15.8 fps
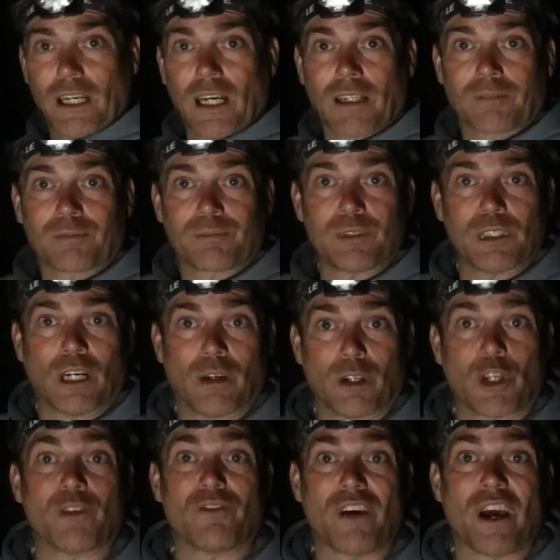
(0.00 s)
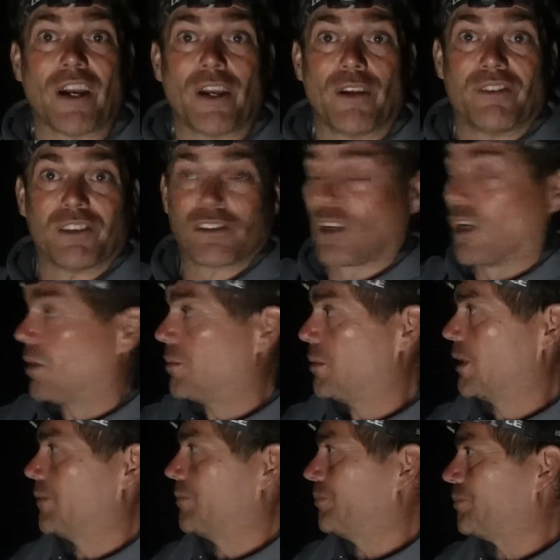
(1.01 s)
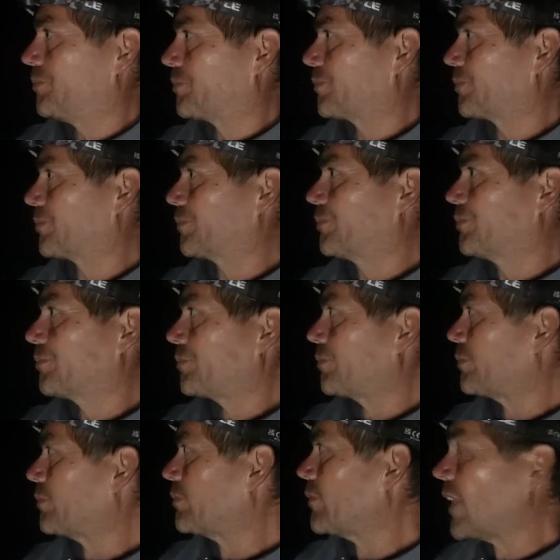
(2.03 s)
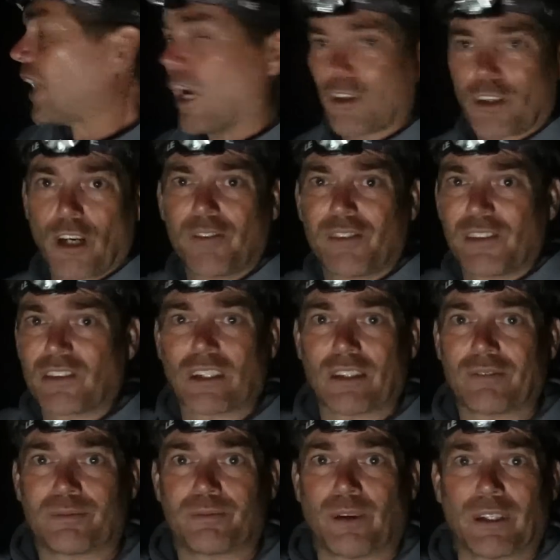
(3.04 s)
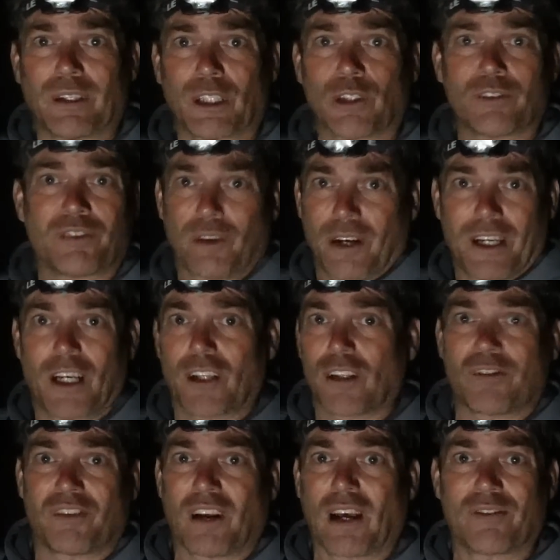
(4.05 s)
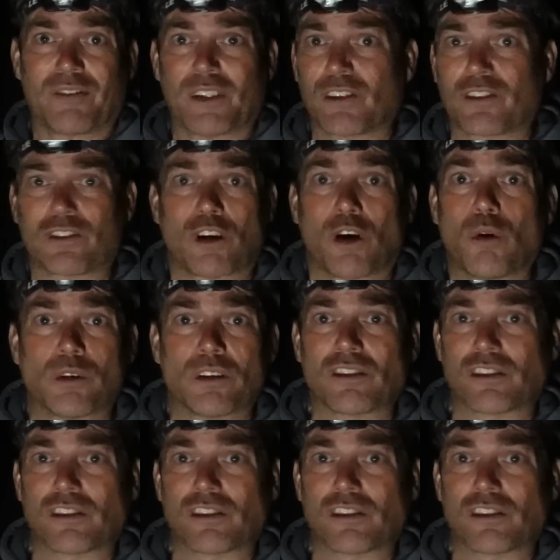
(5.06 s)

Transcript: a good venue for turbot. I don't know if it's very good for any other flatfish, sole and